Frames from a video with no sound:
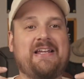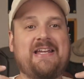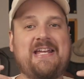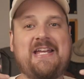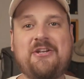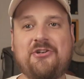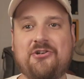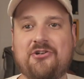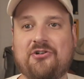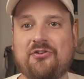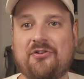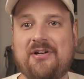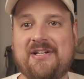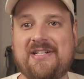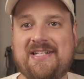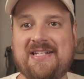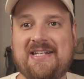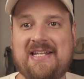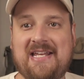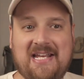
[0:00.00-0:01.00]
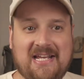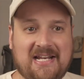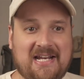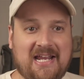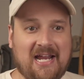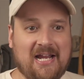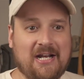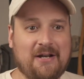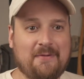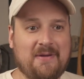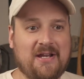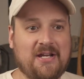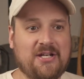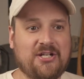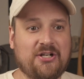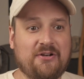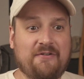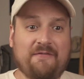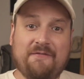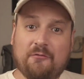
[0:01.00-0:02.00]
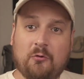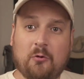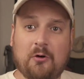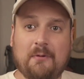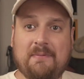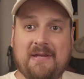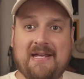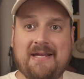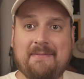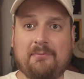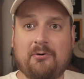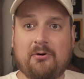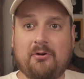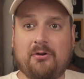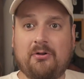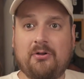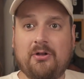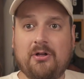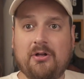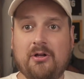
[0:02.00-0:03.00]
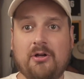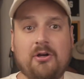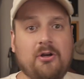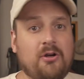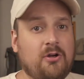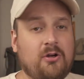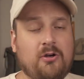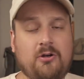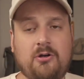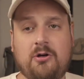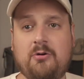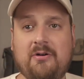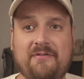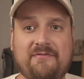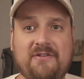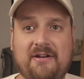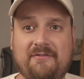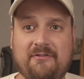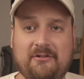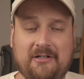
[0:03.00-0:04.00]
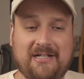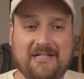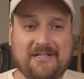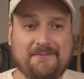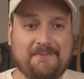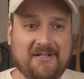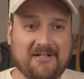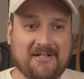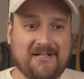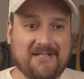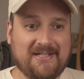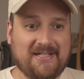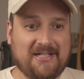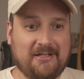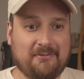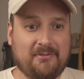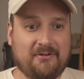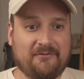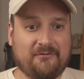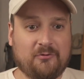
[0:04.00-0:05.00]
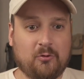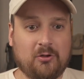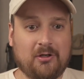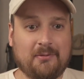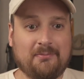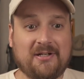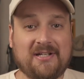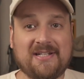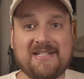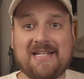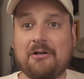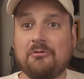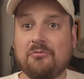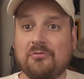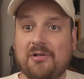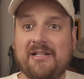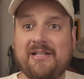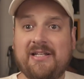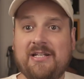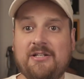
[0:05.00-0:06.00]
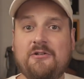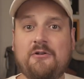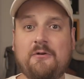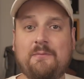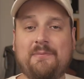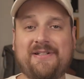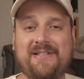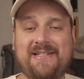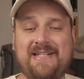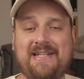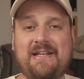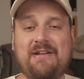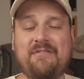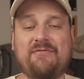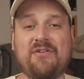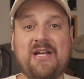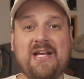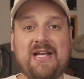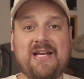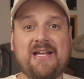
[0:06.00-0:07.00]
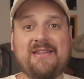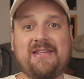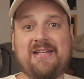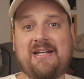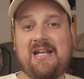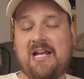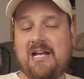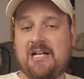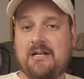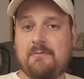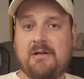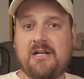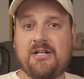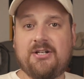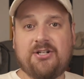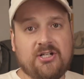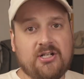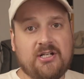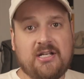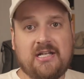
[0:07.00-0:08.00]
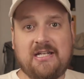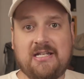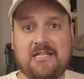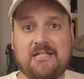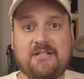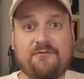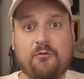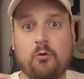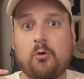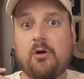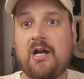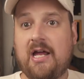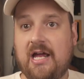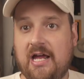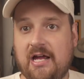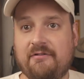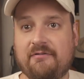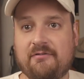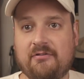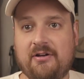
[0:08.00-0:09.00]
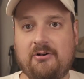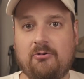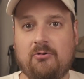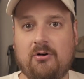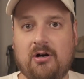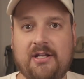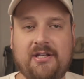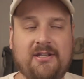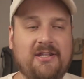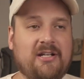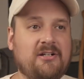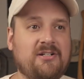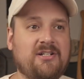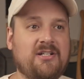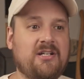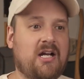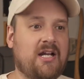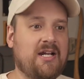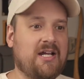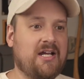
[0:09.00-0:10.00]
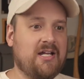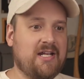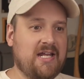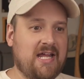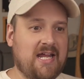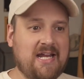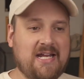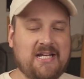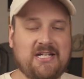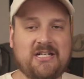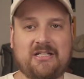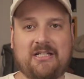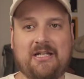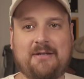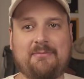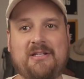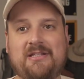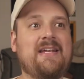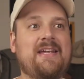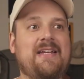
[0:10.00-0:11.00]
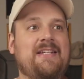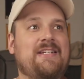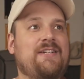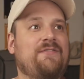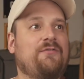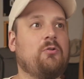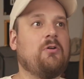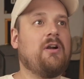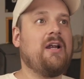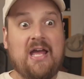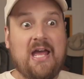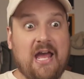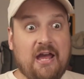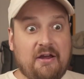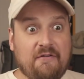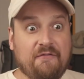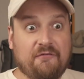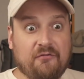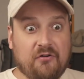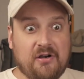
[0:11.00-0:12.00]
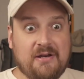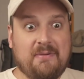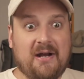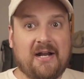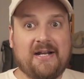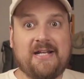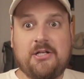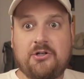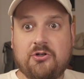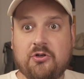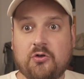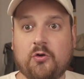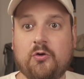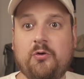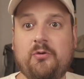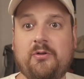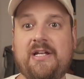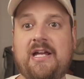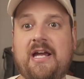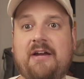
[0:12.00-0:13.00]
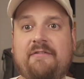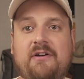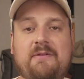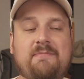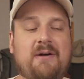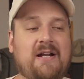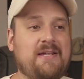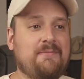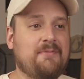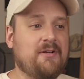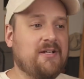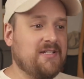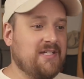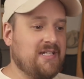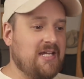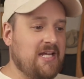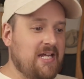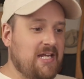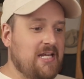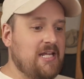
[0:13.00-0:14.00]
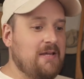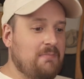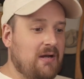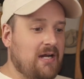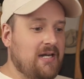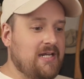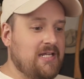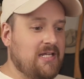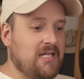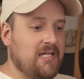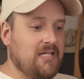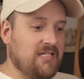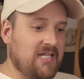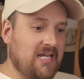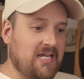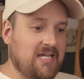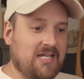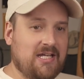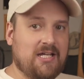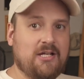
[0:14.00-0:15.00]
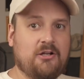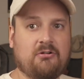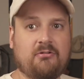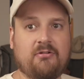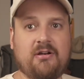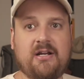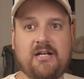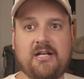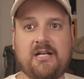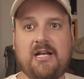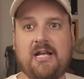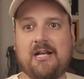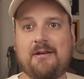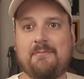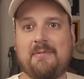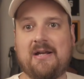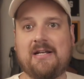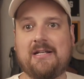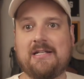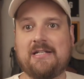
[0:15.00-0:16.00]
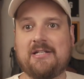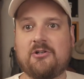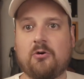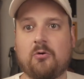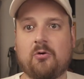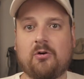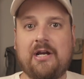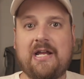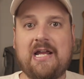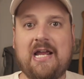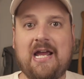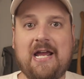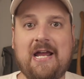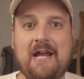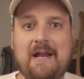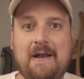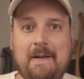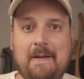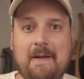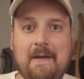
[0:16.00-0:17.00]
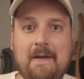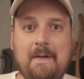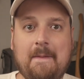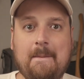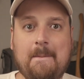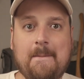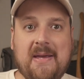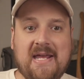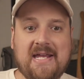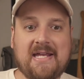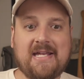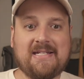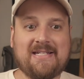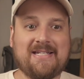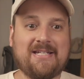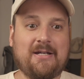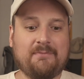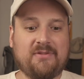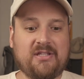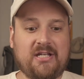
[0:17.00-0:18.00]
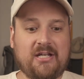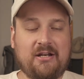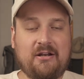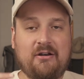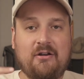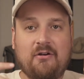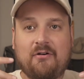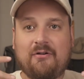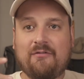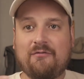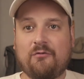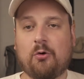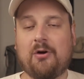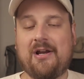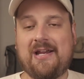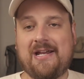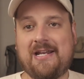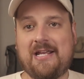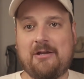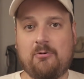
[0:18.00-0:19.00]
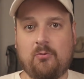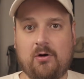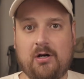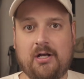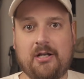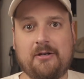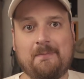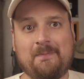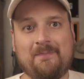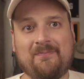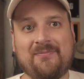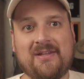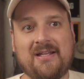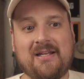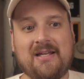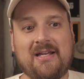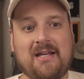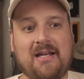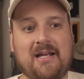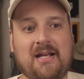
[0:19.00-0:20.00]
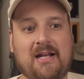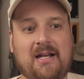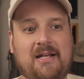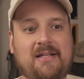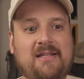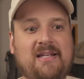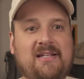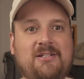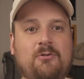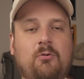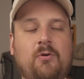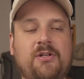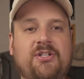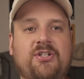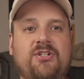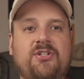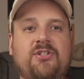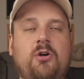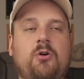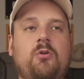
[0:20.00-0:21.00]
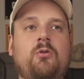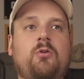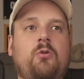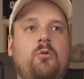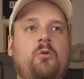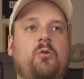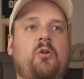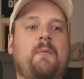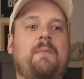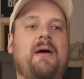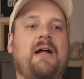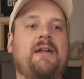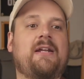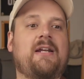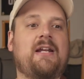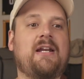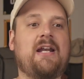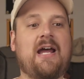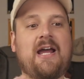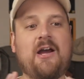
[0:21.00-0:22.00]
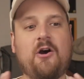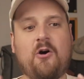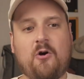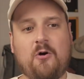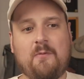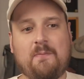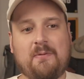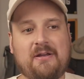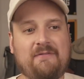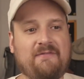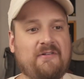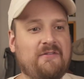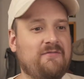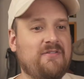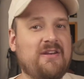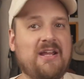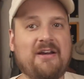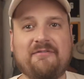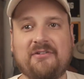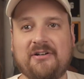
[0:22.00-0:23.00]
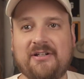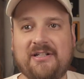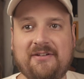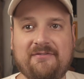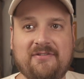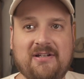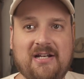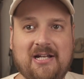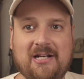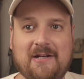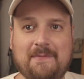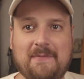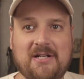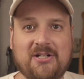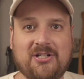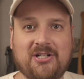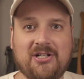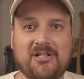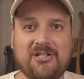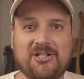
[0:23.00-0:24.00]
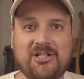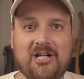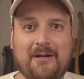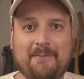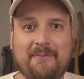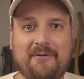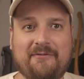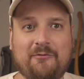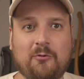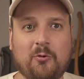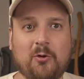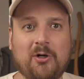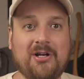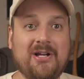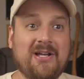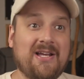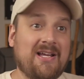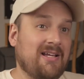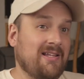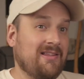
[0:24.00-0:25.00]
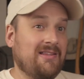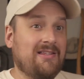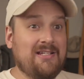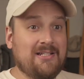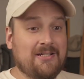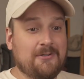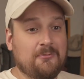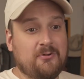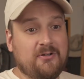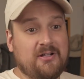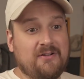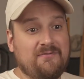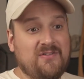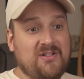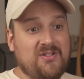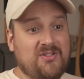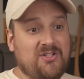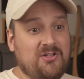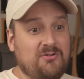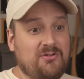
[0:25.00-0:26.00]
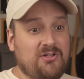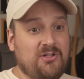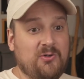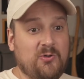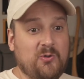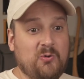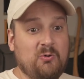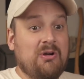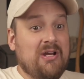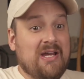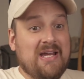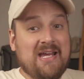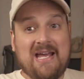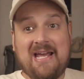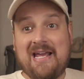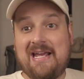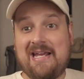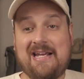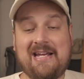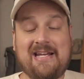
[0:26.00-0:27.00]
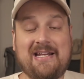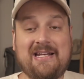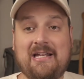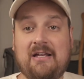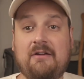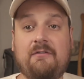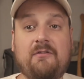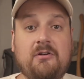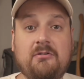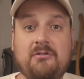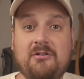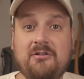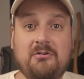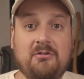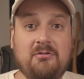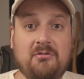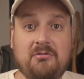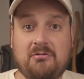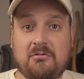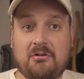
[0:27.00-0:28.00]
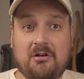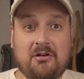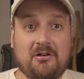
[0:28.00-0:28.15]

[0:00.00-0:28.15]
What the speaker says: interest in animation for people who have never experienced it before, because I really do believe that animation is for everyone. There's not an age limit. It's for everybody, truly everybody, because anybody can take and create an animated story and make it something for anyone. And that's what's so cool about it. And I hope if you've never given animation a shot before, this will convince you to. And if you do